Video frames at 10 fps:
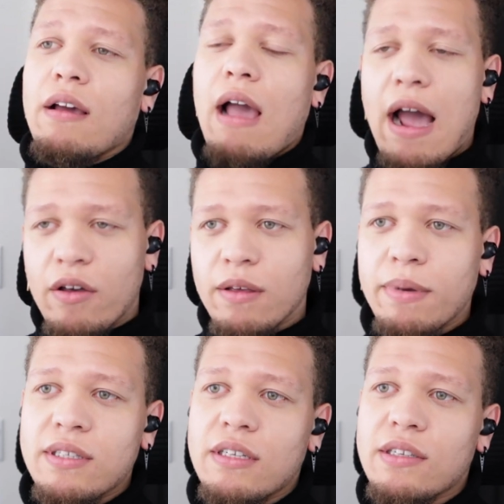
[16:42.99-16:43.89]
how the
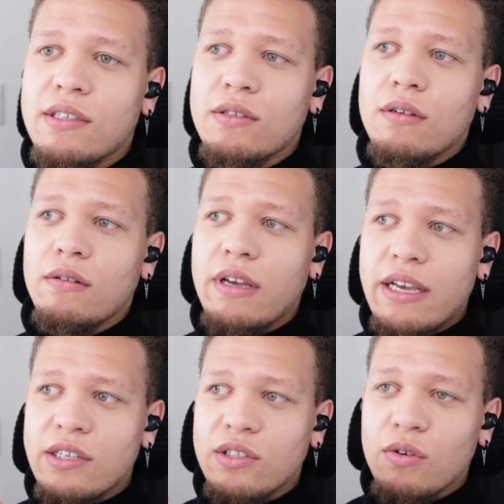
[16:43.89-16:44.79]
business
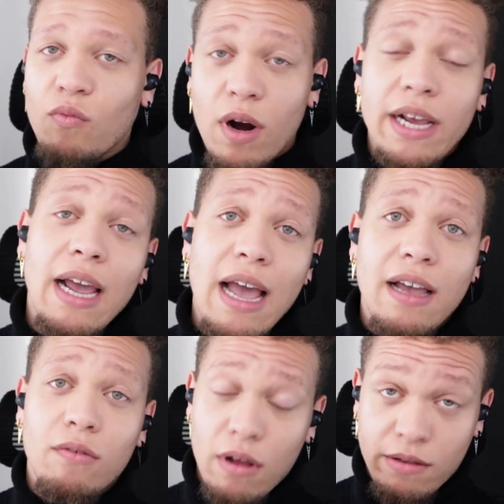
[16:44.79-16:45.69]
is running
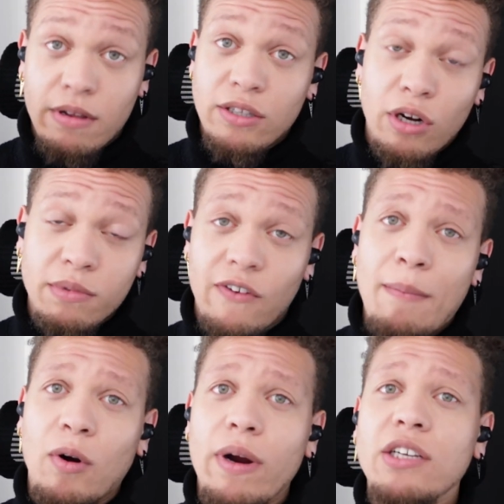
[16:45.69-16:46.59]
in terms of
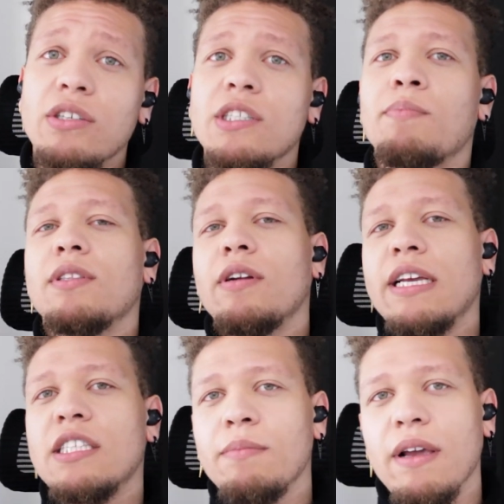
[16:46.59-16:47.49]
operations, but there
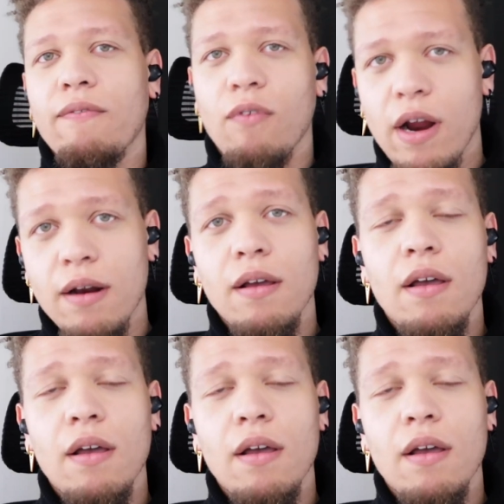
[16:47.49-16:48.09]
needs to be a front